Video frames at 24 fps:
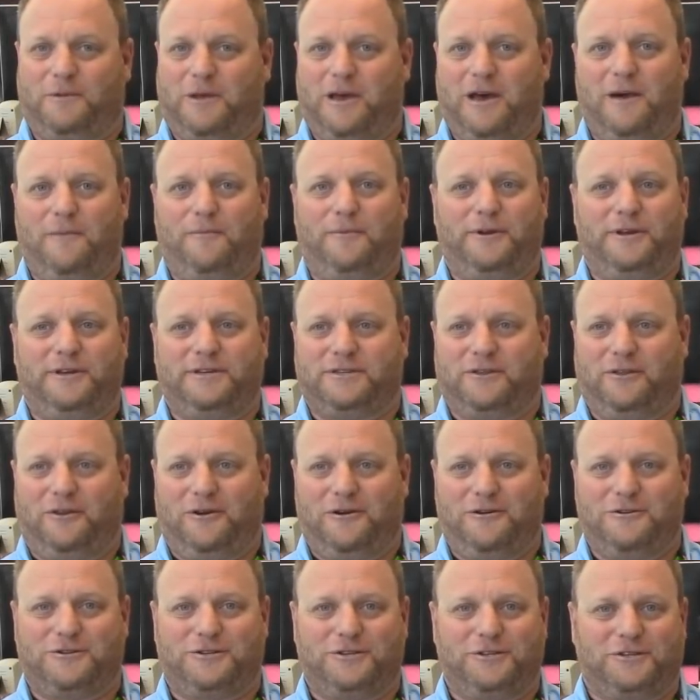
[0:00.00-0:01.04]
companies,
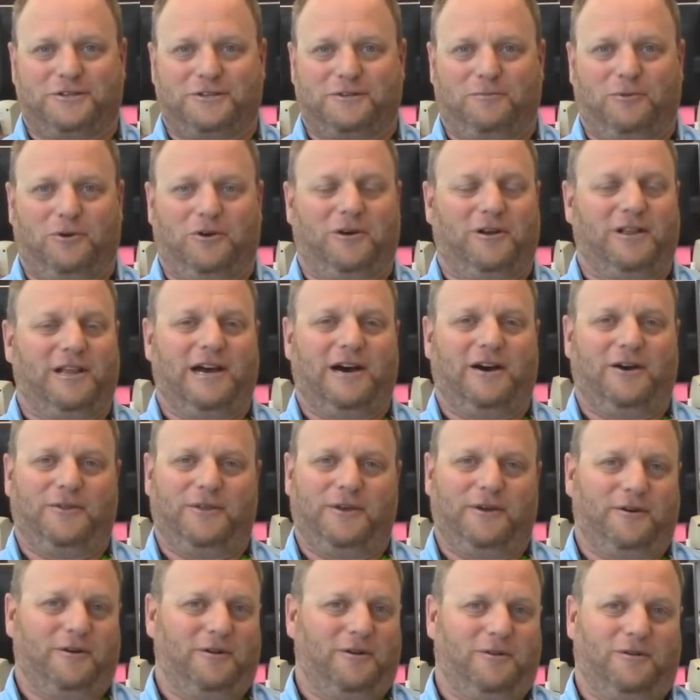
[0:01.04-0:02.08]
large and small out
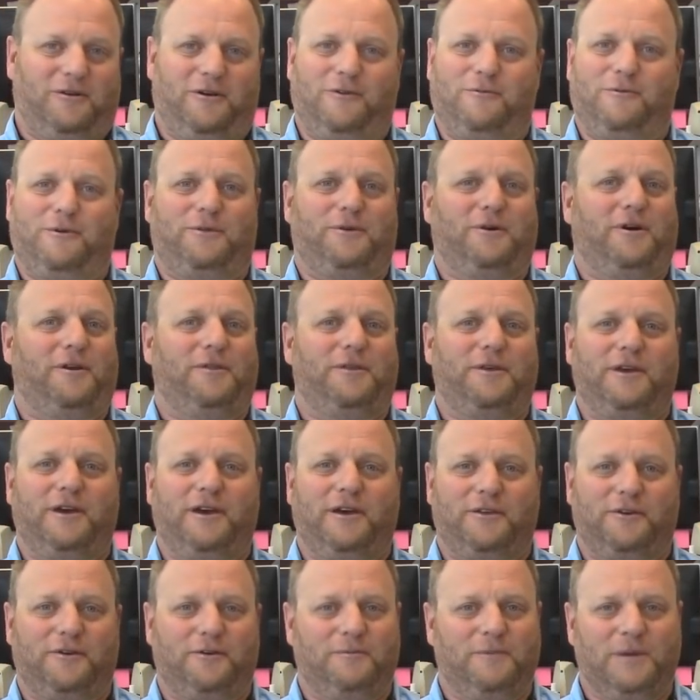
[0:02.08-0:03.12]
there, along with all the
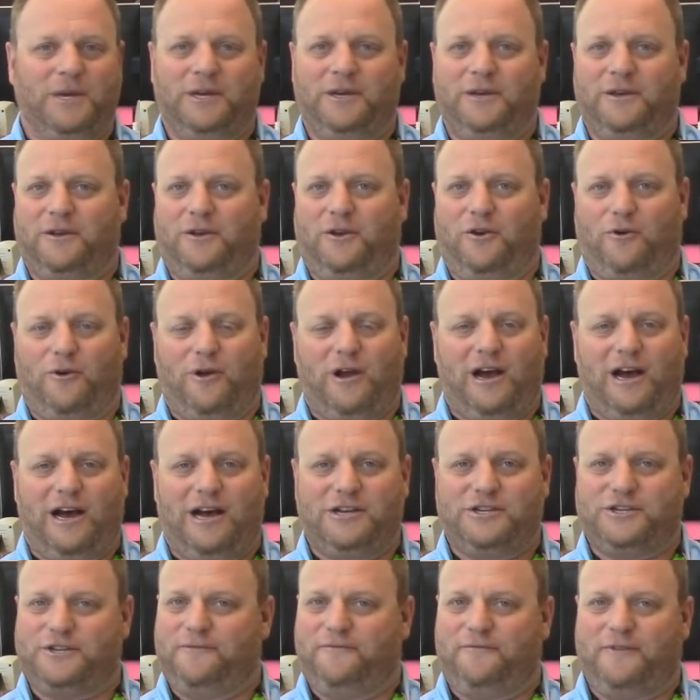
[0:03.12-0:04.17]
other
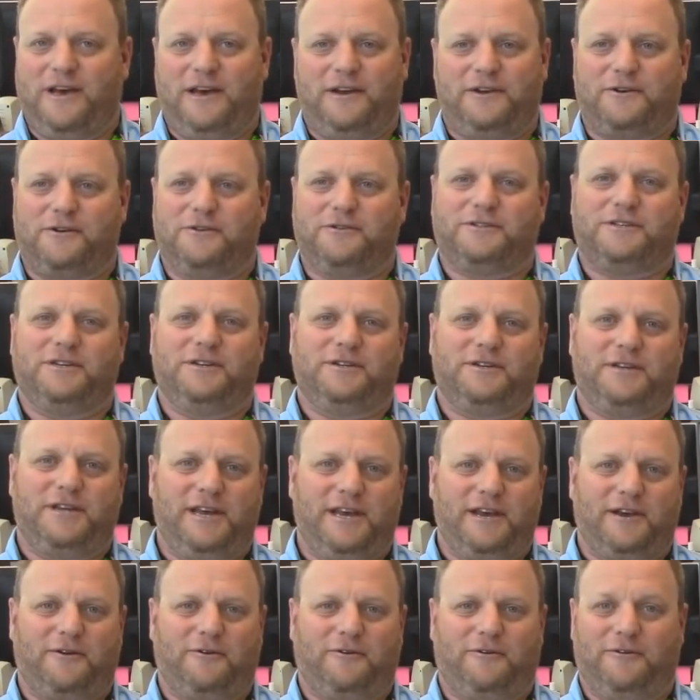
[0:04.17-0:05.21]
garage inventors and
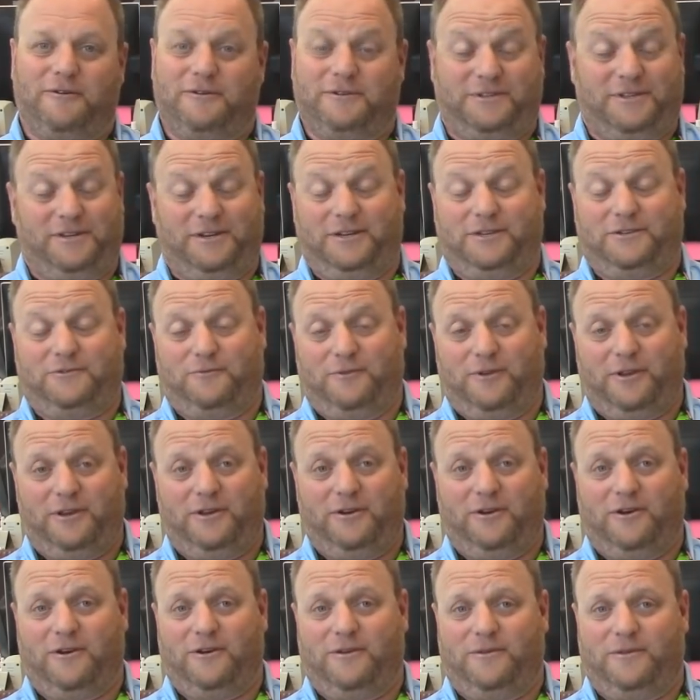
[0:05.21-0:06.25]
tinkerers, then it's
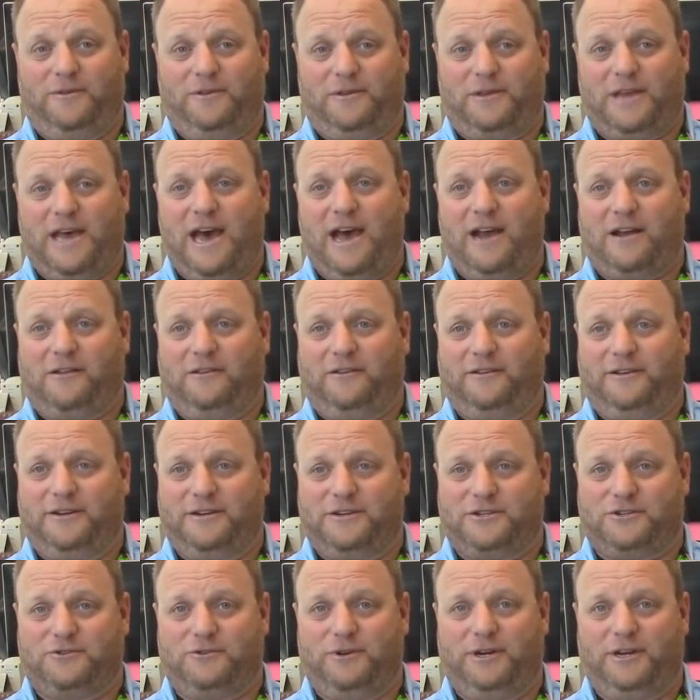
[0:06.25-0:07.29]
really hard in the tackle
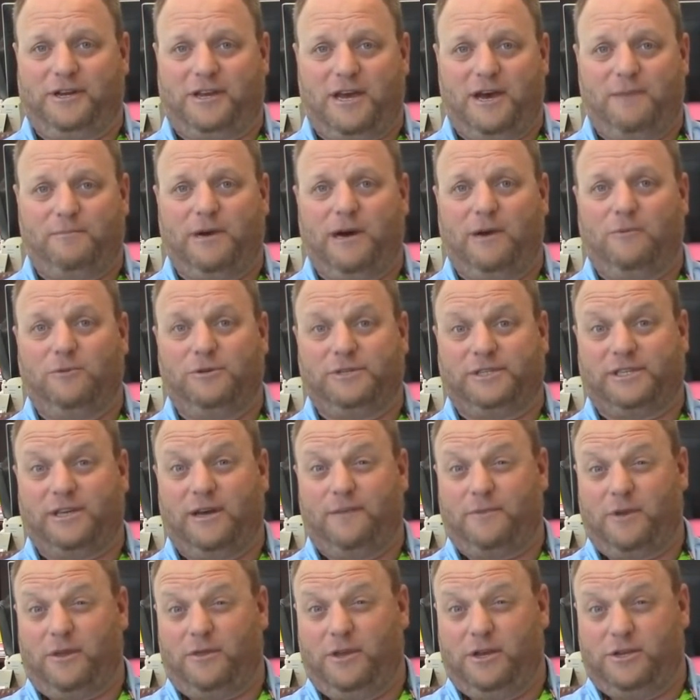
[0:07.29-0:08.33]
industry to come up with
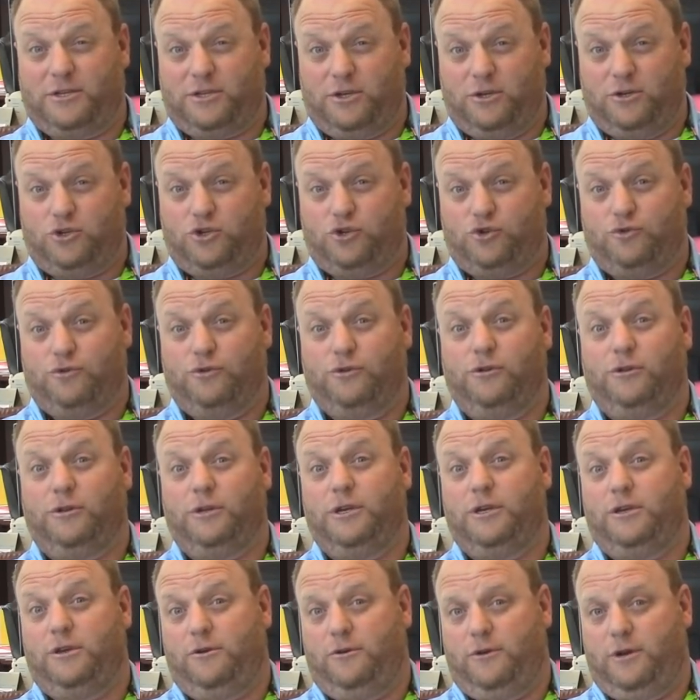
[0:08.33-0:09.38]
something that's
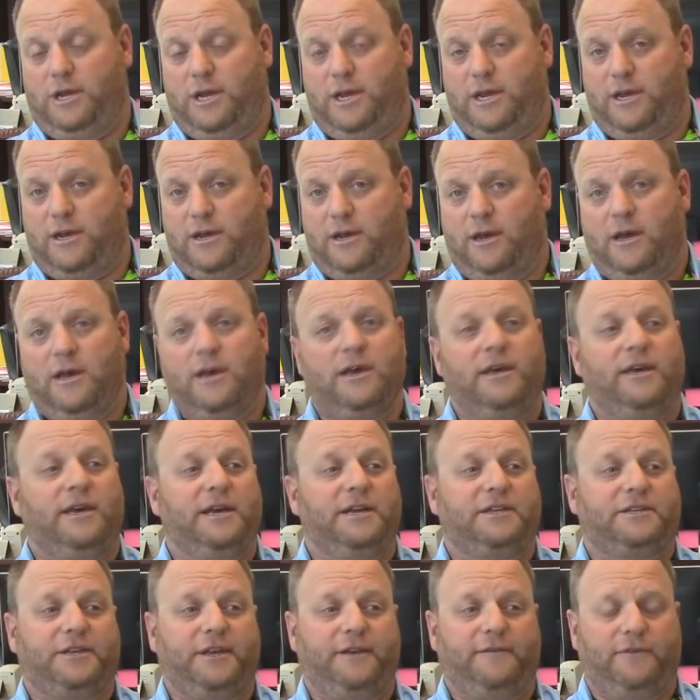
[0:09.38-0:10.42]
truly unique.
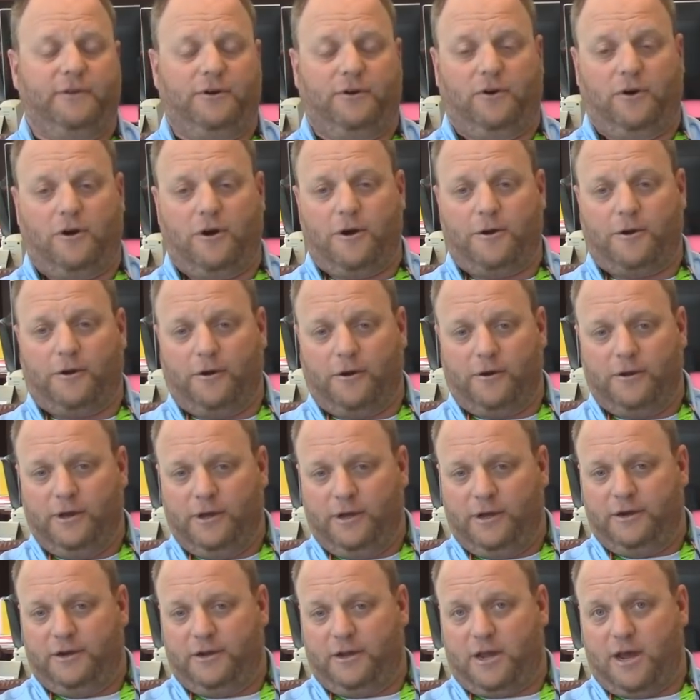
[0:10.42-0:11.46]
It's even harder
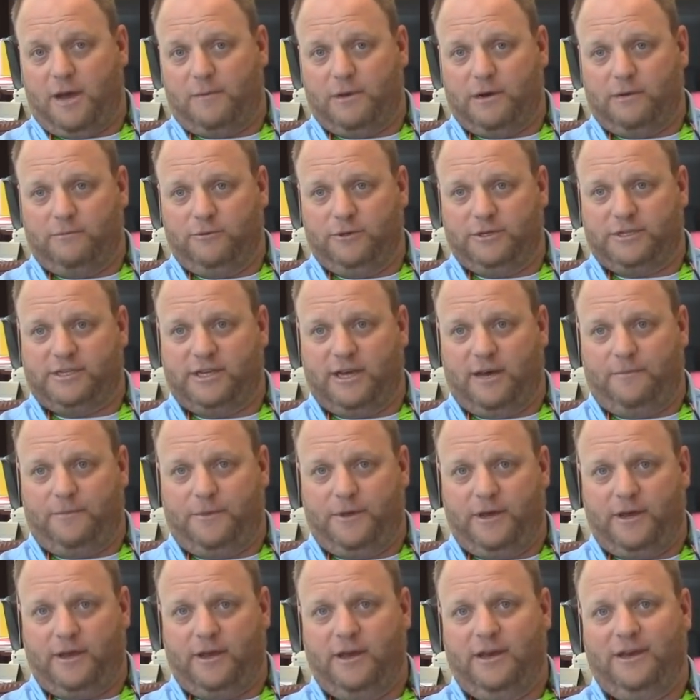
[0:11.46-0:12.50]
to come up with
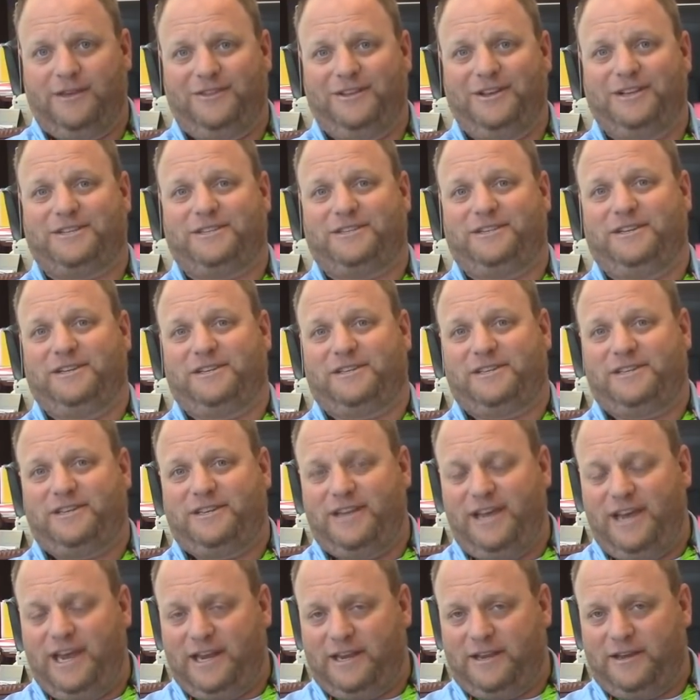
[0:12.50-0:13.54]
something that's
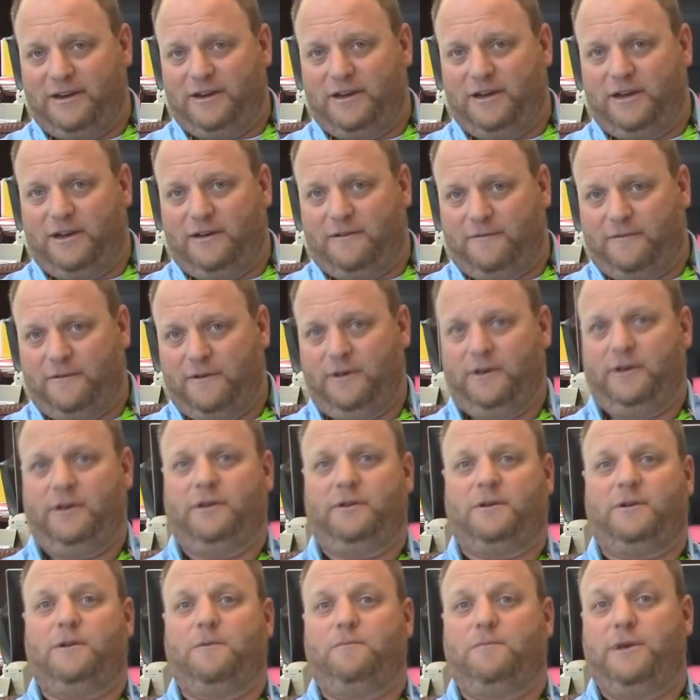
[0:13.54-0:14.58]
distinct enough
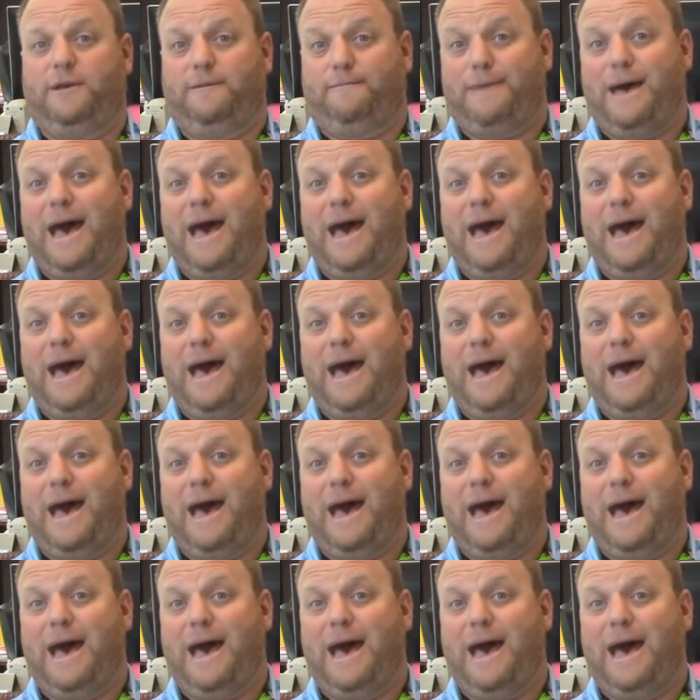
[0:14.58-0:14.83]
to be